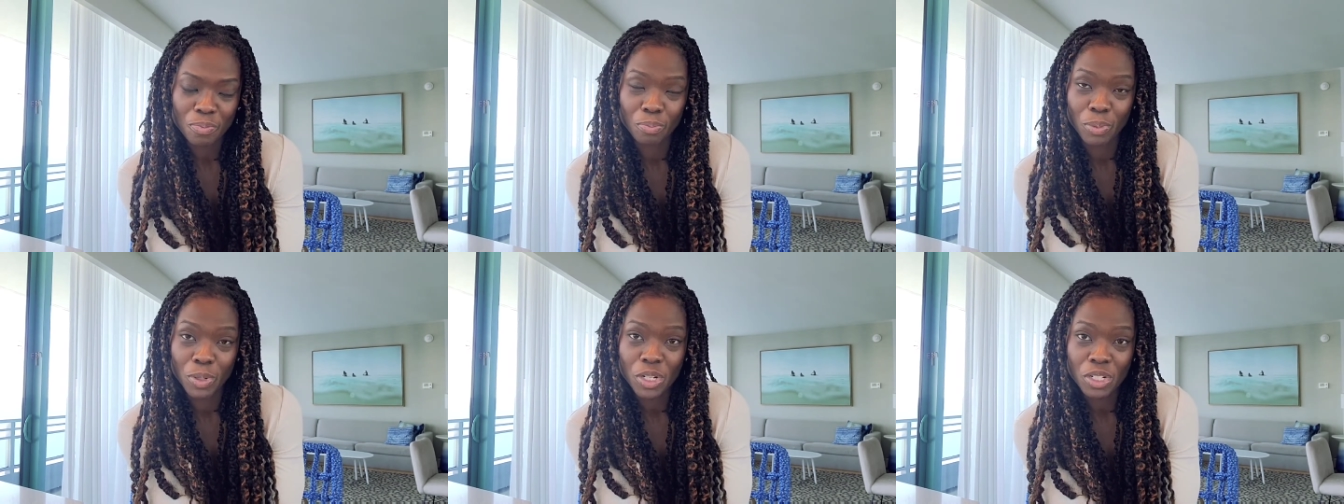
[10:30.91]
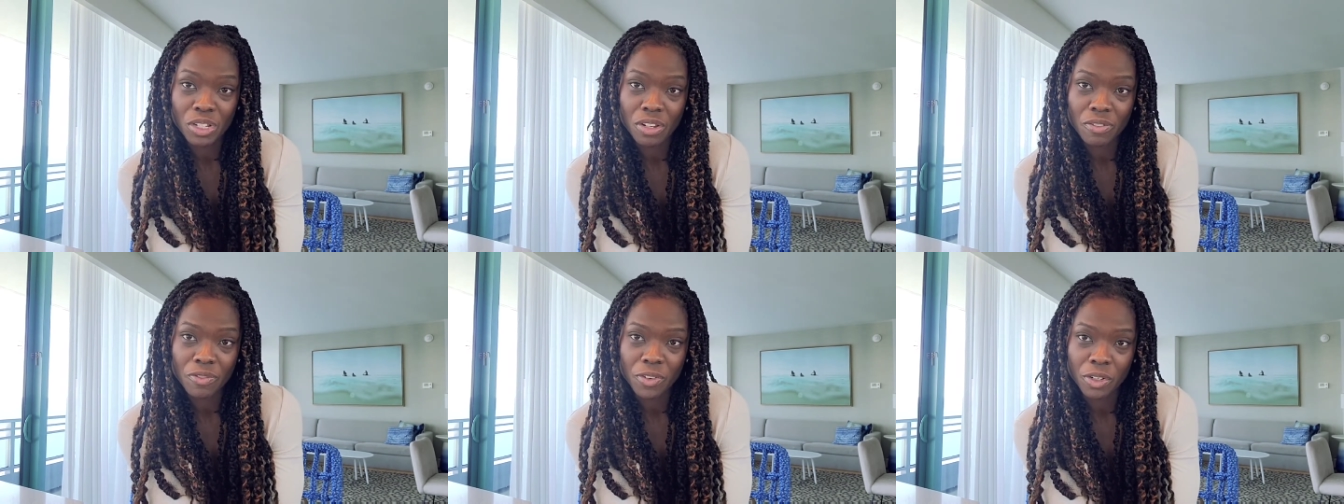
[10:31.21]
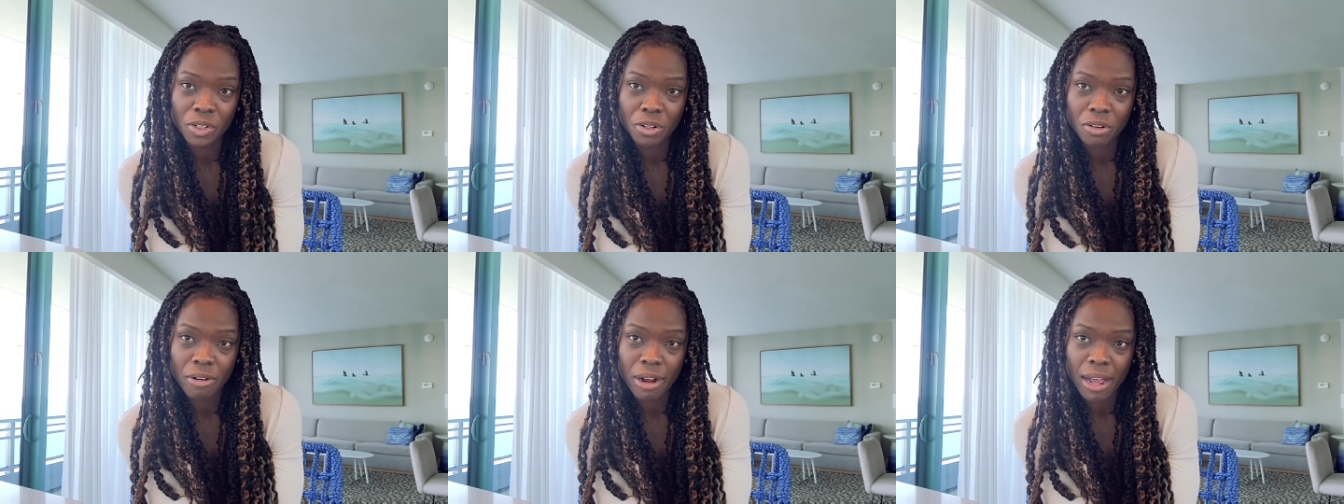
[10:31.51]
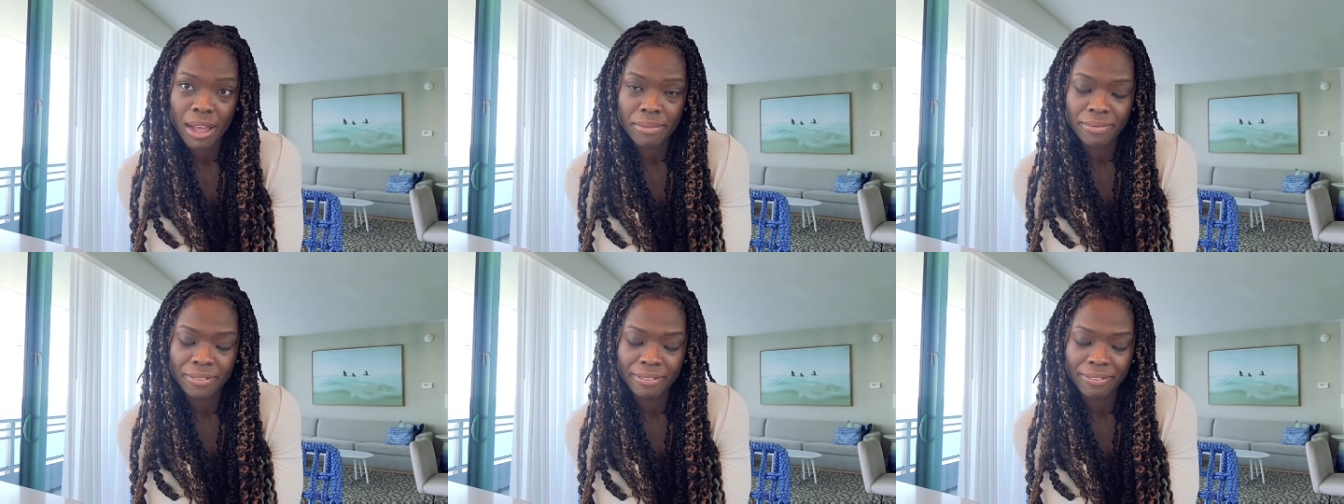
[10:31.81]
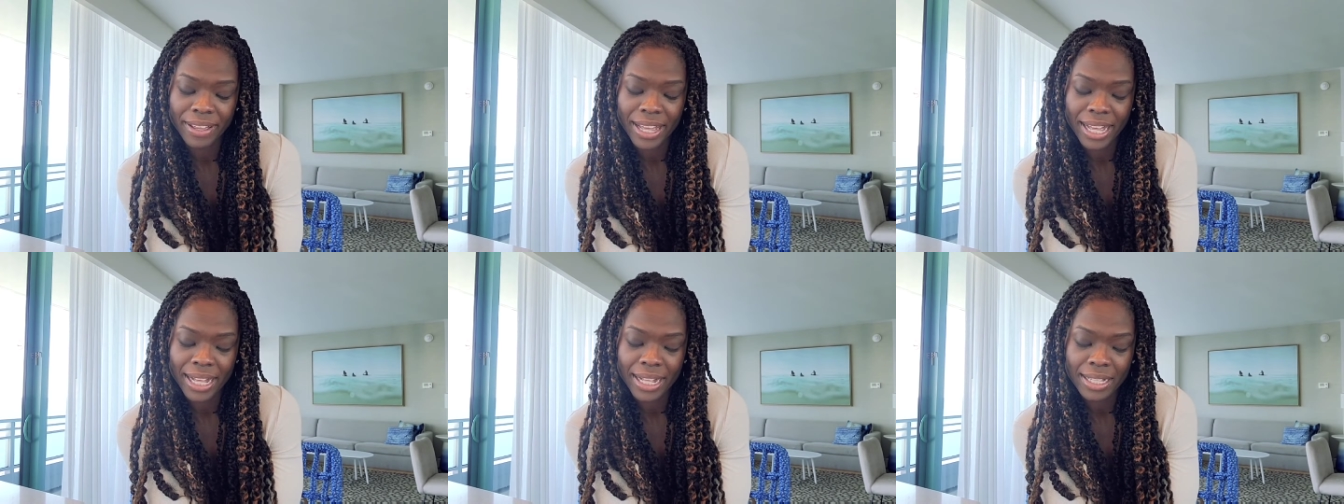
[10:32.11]
book the photograph
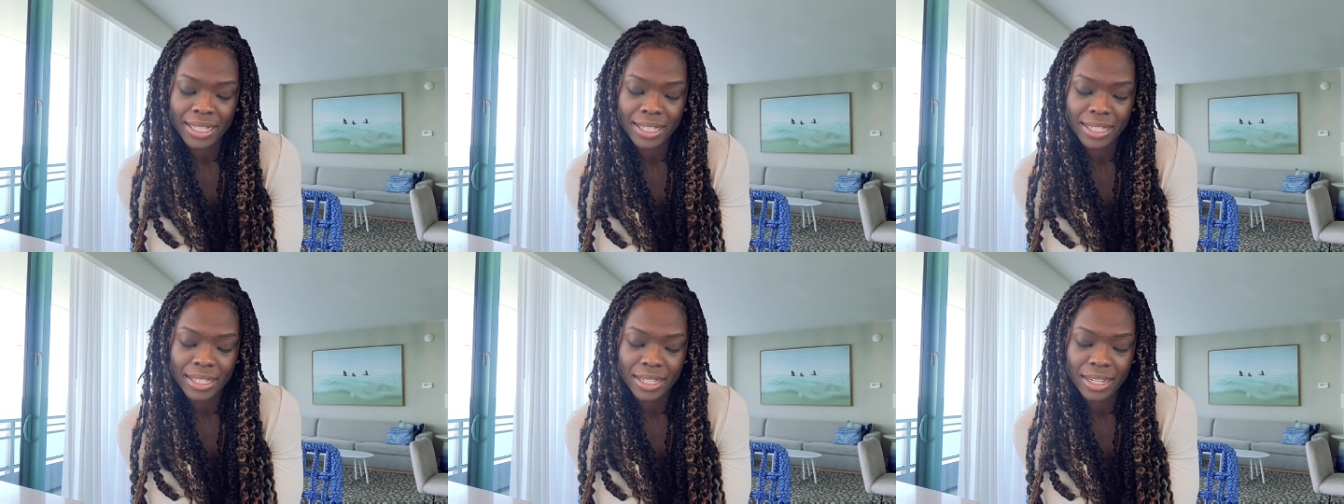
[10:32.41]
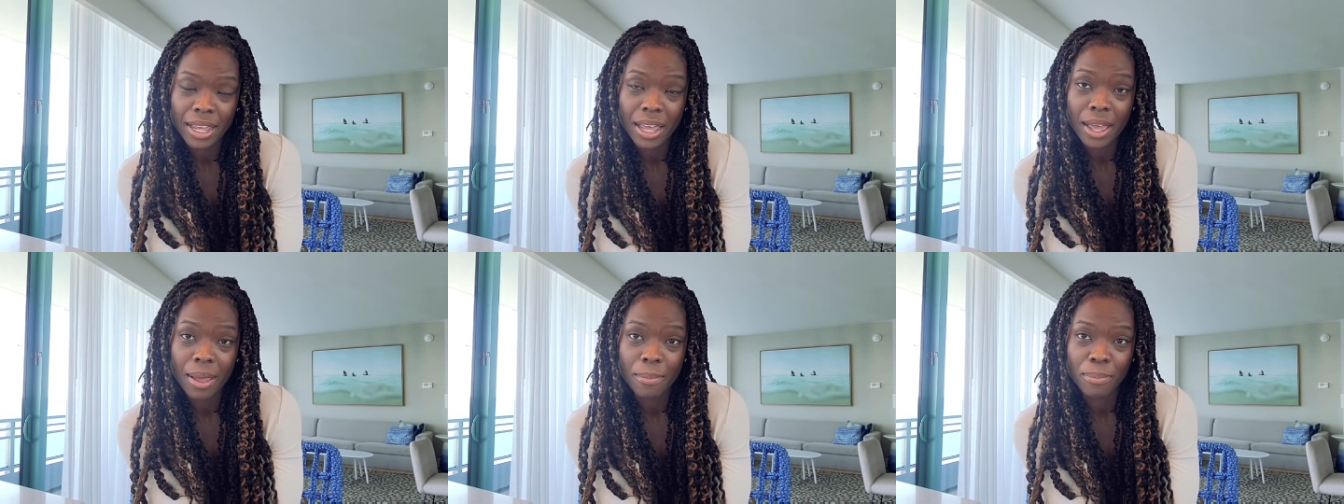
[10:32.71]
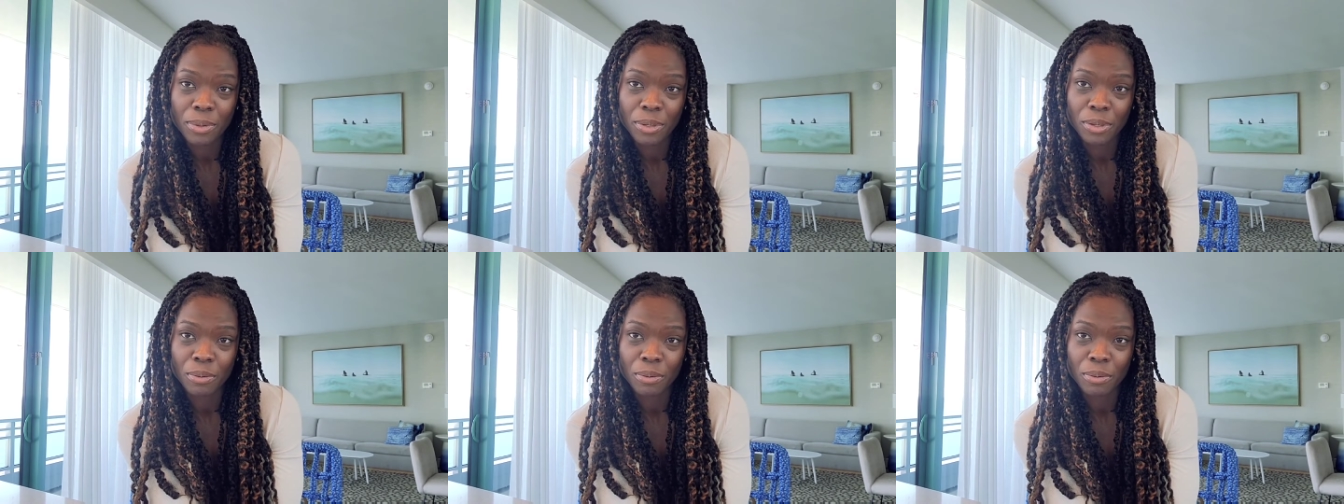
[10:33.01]
events um,